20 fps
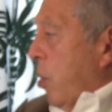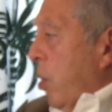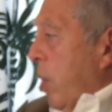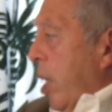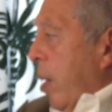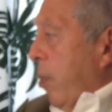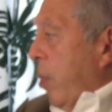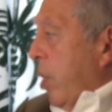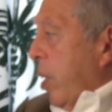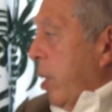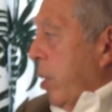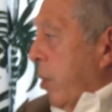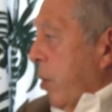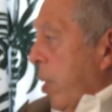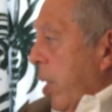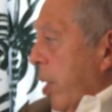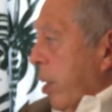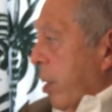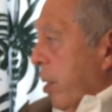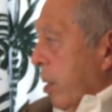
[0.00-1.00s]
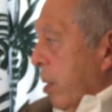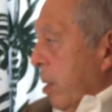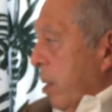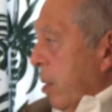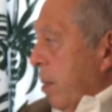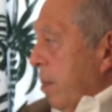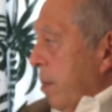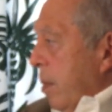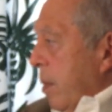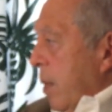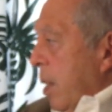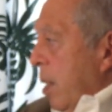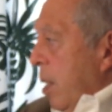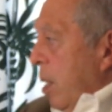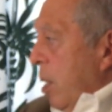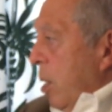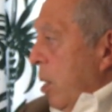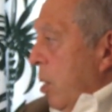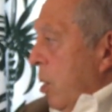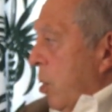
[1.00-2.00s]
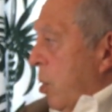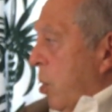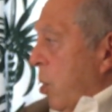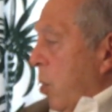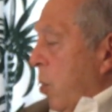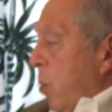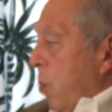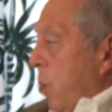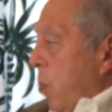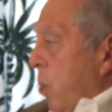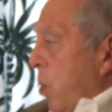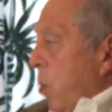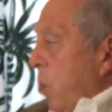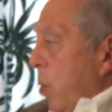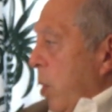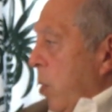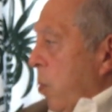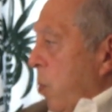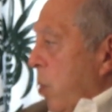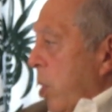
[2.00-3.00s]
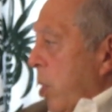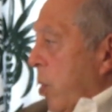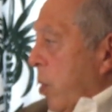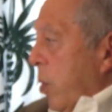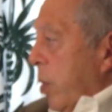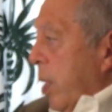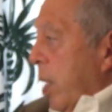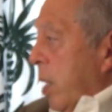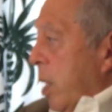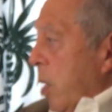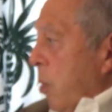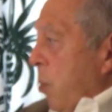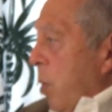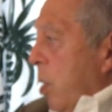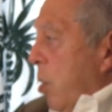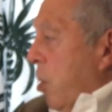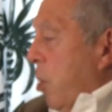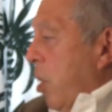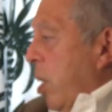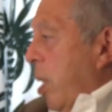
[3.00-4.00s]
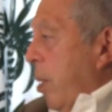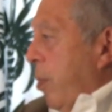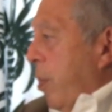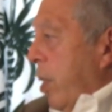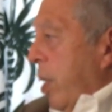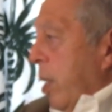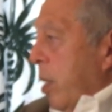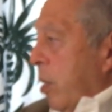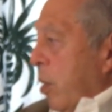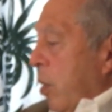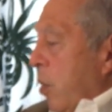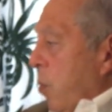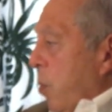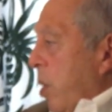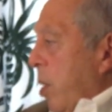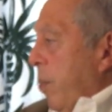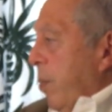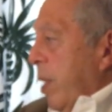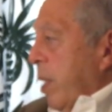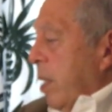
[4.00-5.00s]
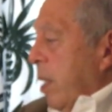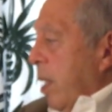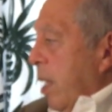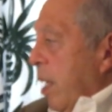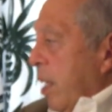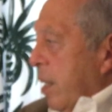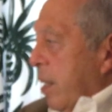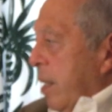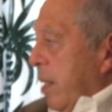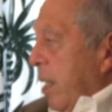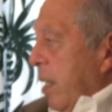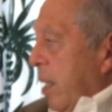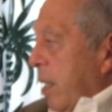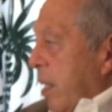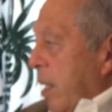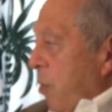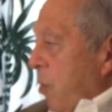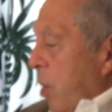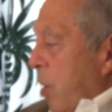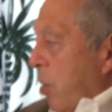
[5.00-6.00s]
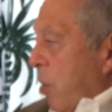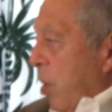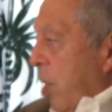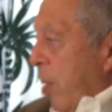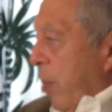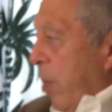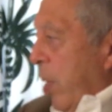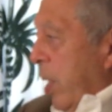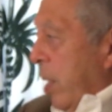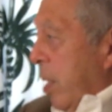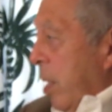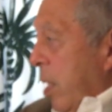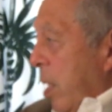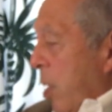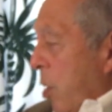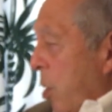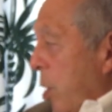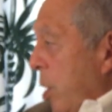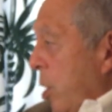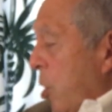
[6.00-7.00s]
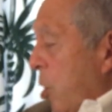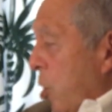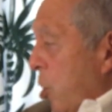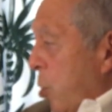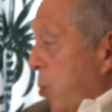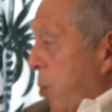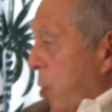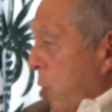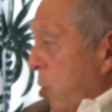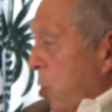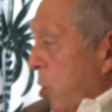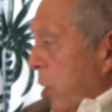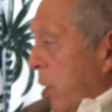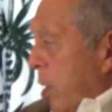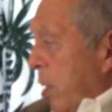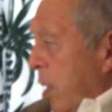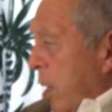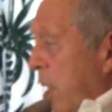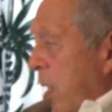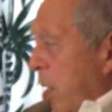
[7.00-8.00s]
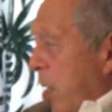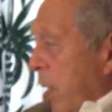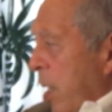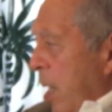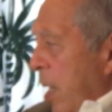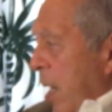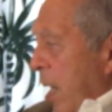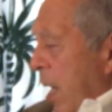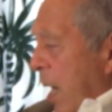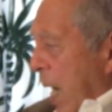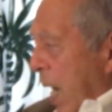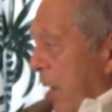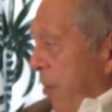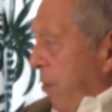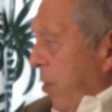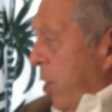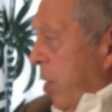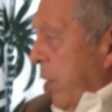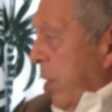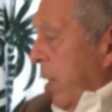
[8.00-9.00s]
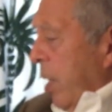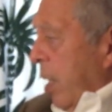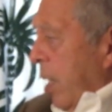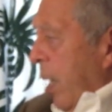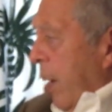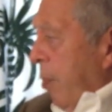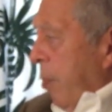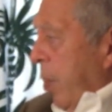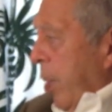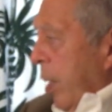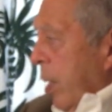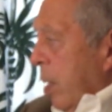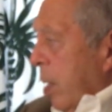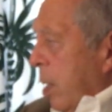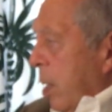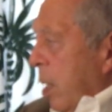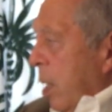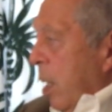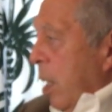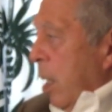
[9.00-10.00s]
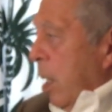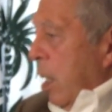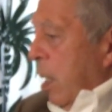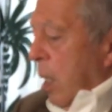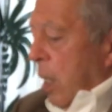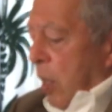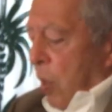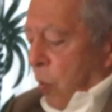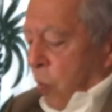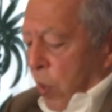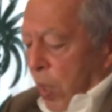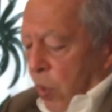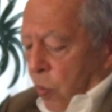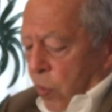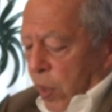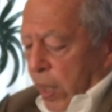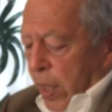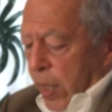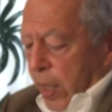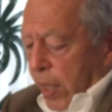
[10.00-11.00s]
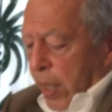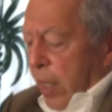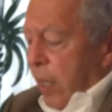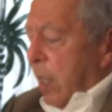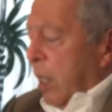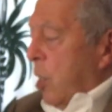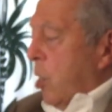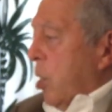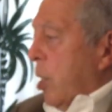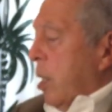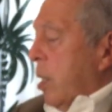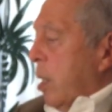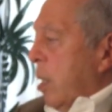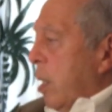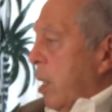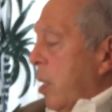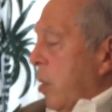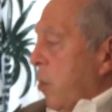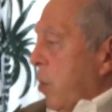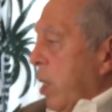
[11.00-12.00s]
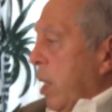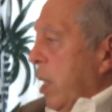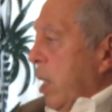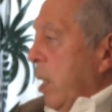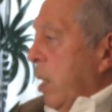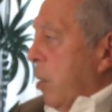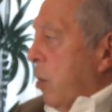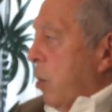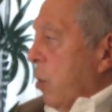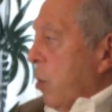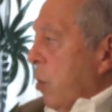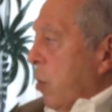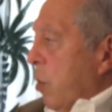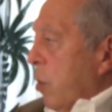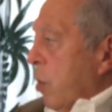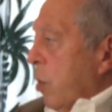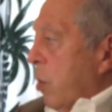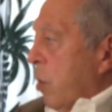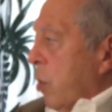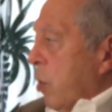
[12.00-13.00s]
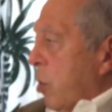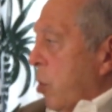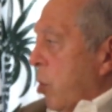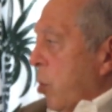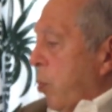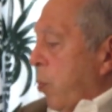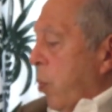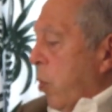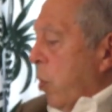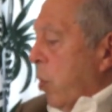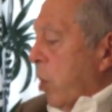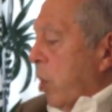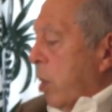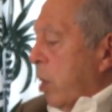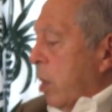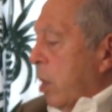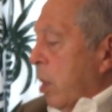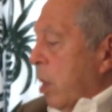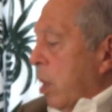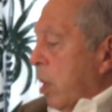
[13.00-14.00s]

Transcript: collaborate together. So we'll work on that, and we'll collaborate on World Mental Health Days, and we'll collaborate in our research projects, in our advocacy campaigns. We need each other, and we need to support